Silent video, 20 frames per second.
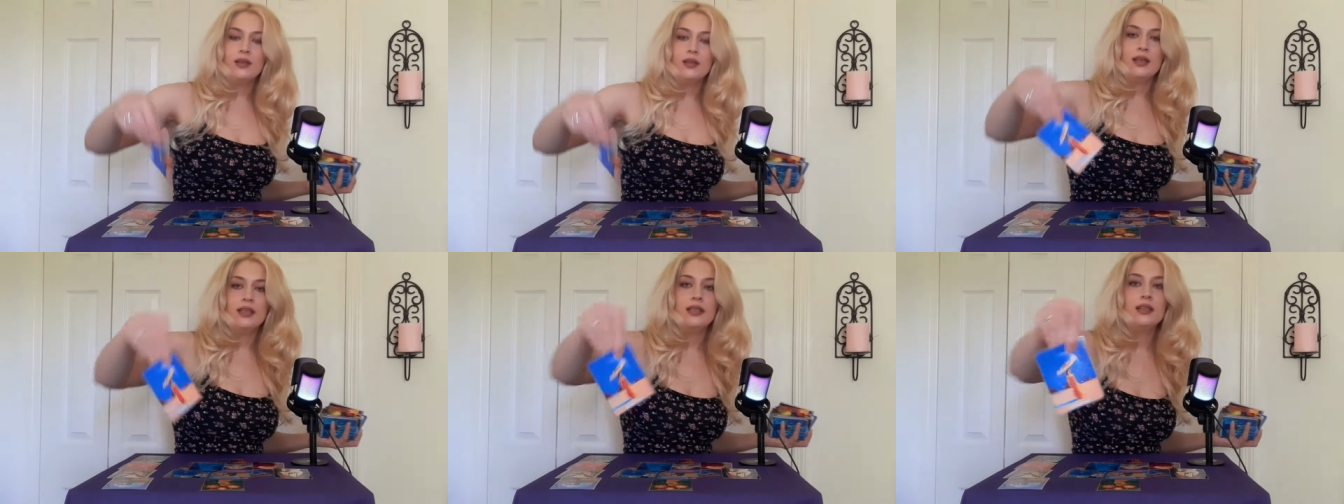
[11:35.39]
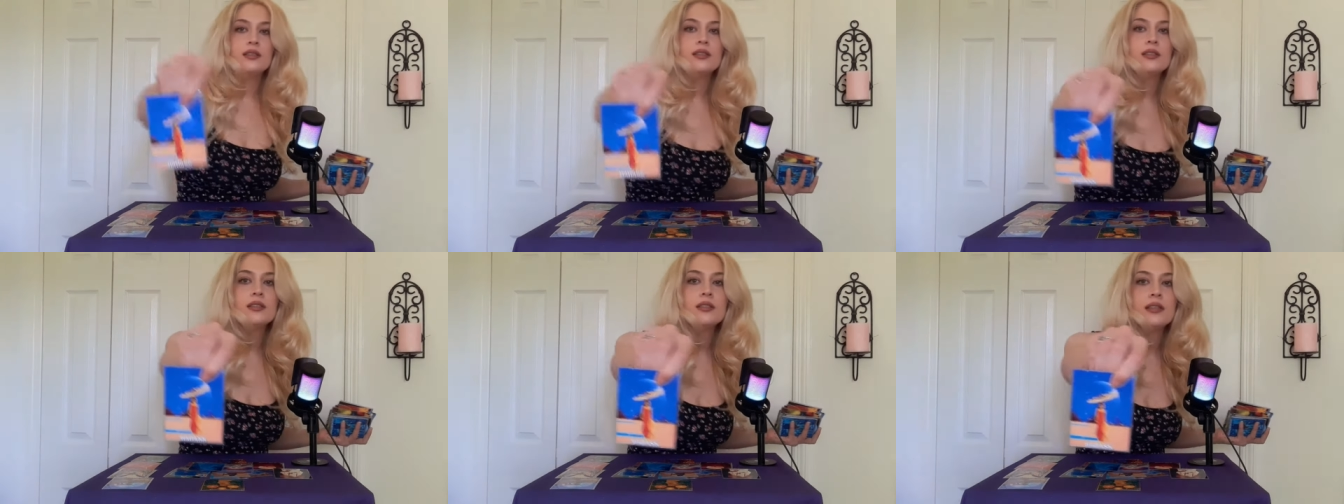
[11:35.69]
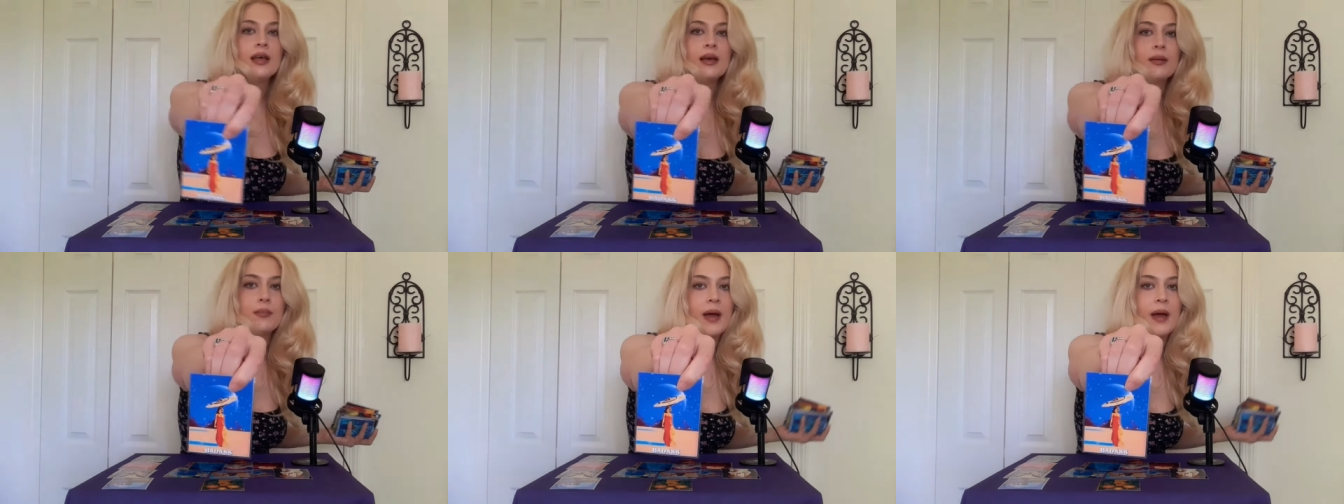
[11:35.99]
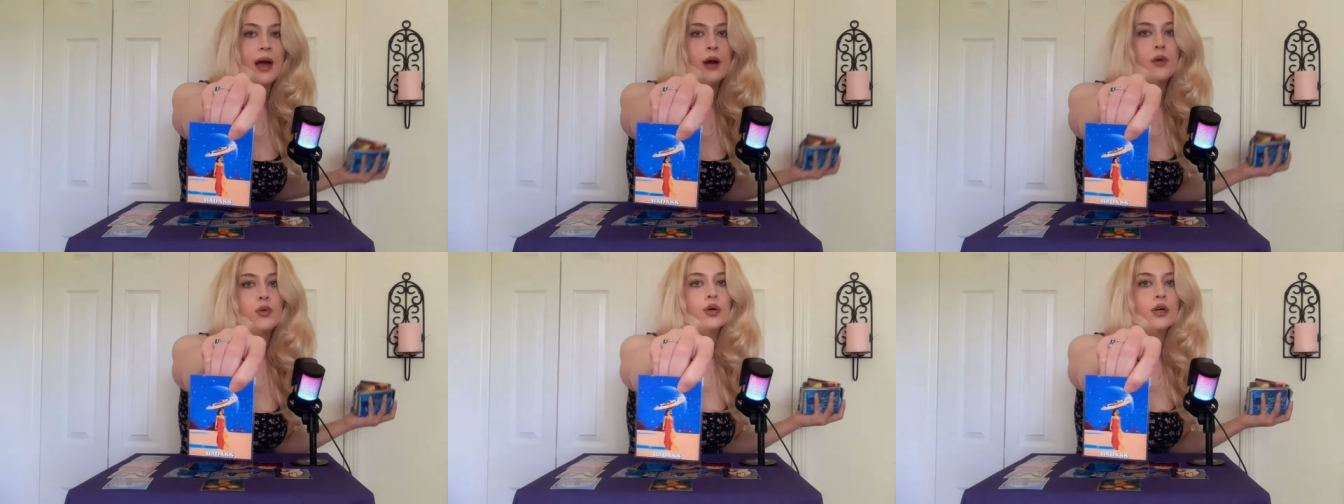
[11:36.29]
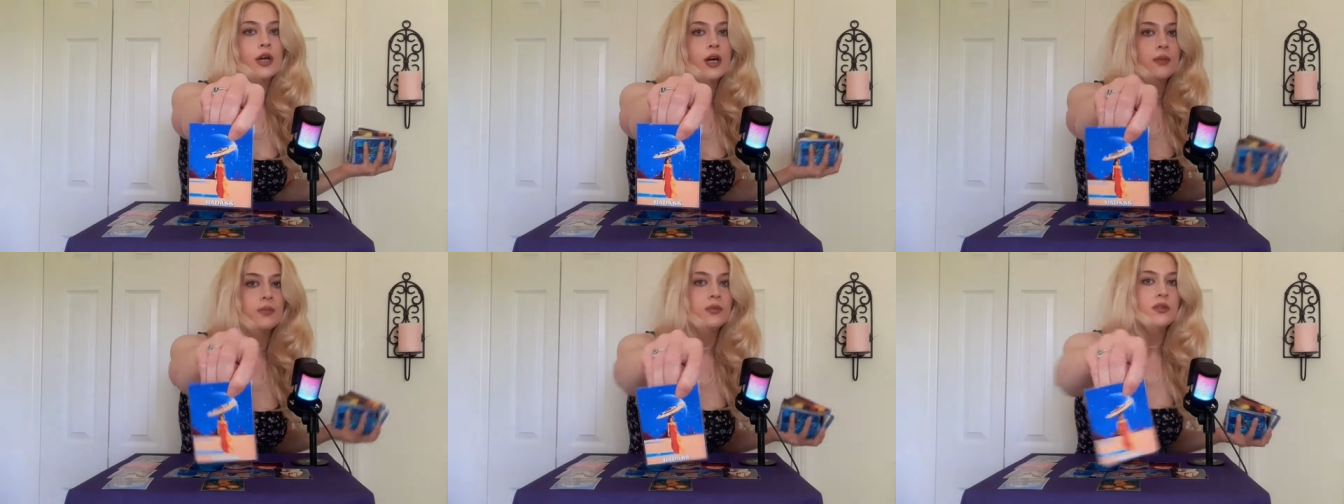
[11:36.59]
Like, this is like power
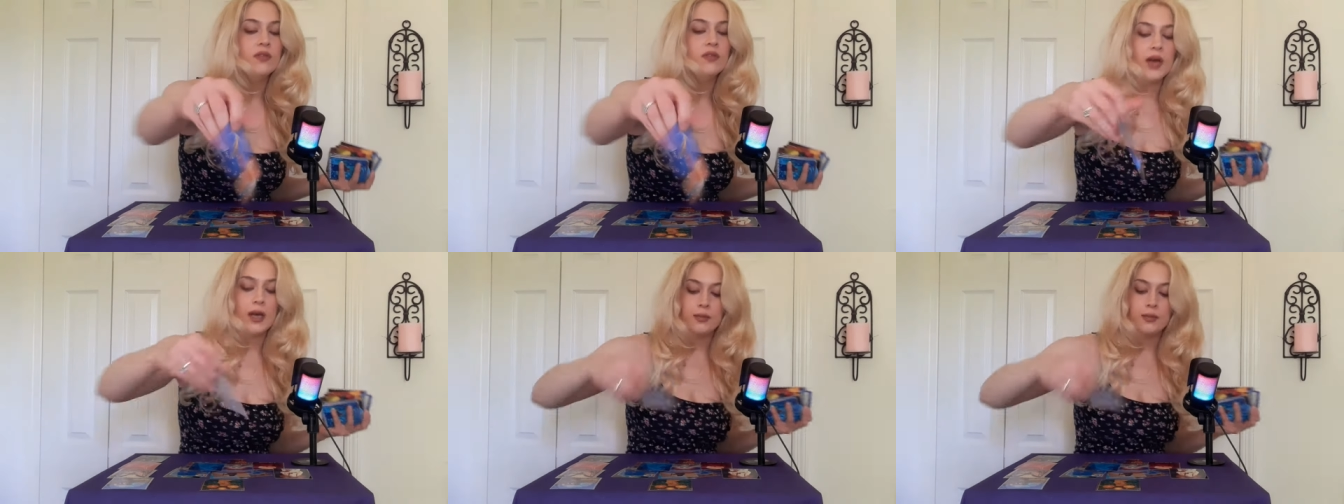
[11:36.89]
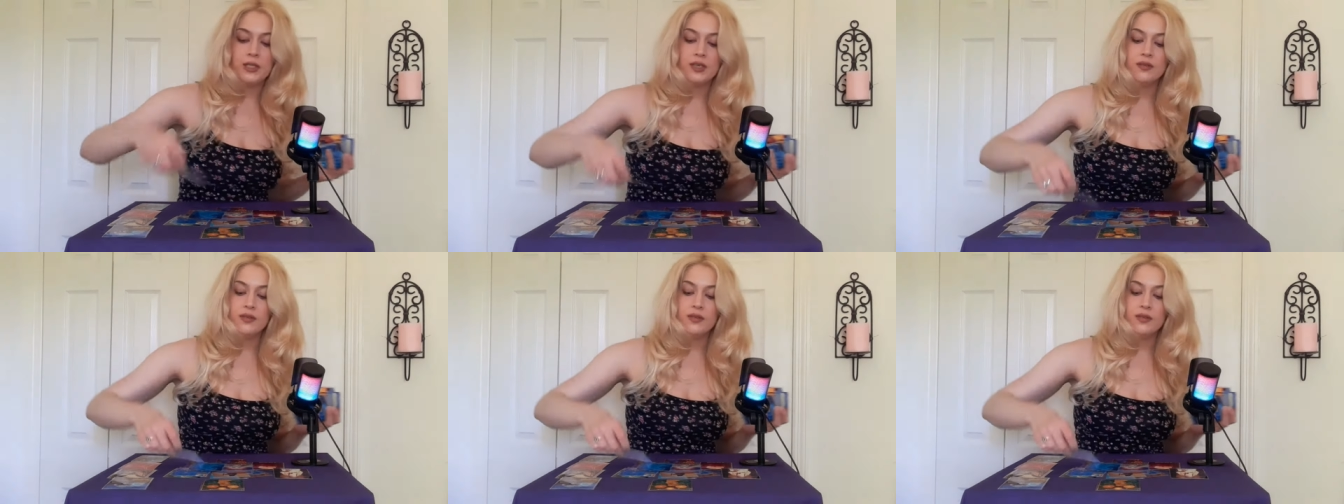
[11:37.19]
couple vibes.